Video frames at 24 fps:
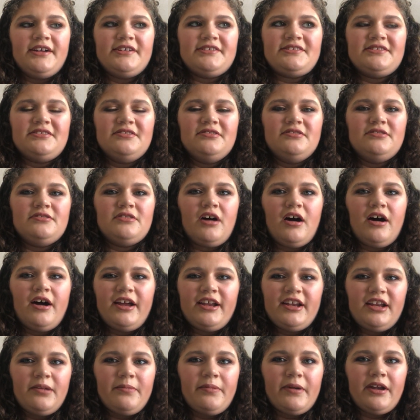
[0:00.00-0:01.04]
it's not
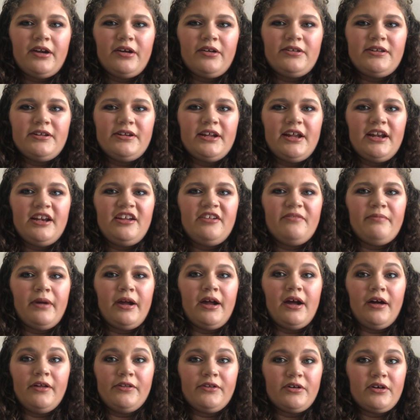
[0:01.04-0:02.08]
any better than any of
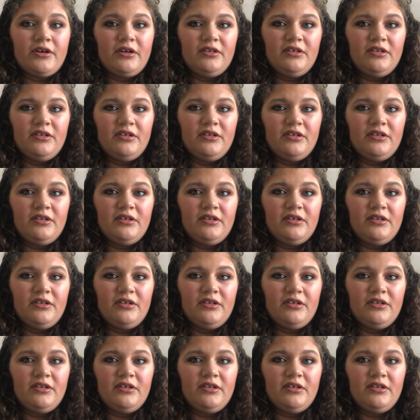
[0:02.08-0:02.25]
my other